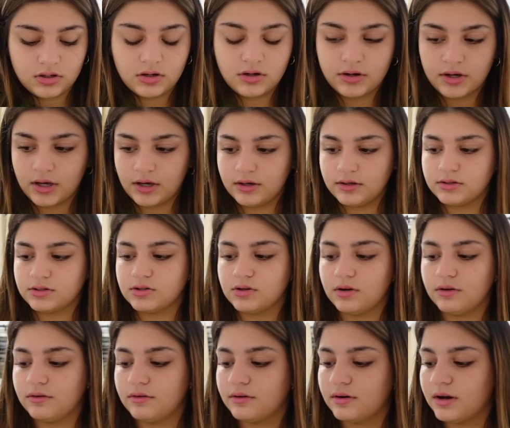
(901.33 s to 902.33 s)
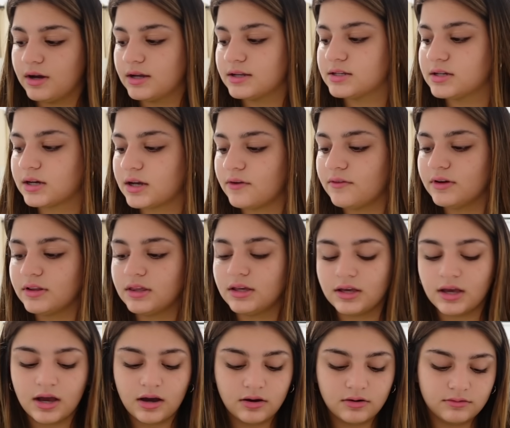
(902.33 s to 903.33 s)
Okay, so I took
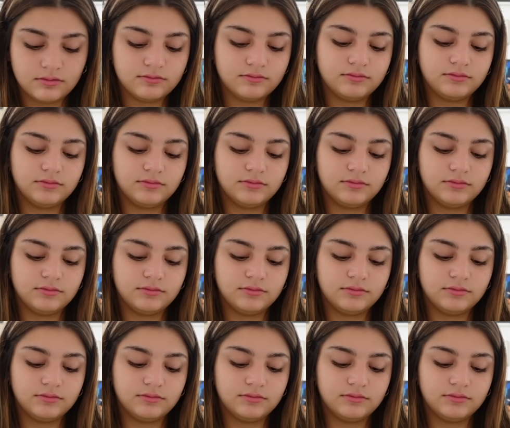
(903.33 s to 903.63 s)
everything out.